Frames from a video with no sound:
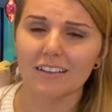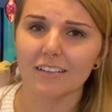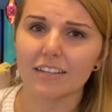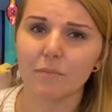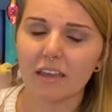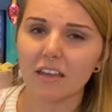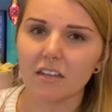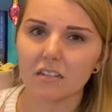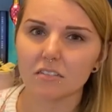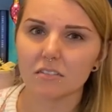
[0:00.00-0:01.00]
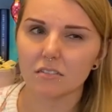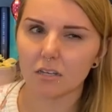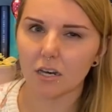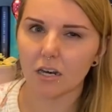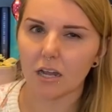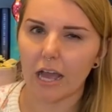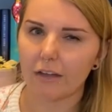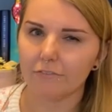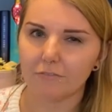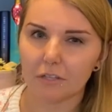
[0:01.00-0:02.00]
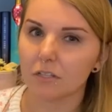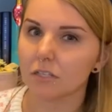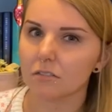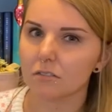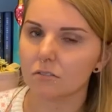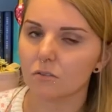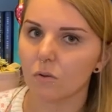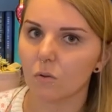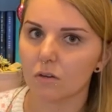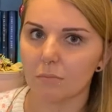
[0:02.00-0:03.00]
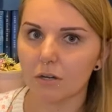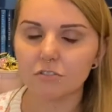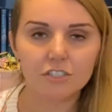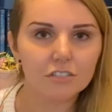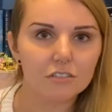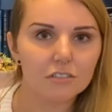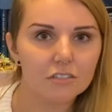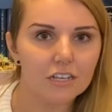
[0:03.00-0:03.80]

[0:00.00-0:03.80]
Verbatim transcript: Like, the main character didn't have feelings or emotions,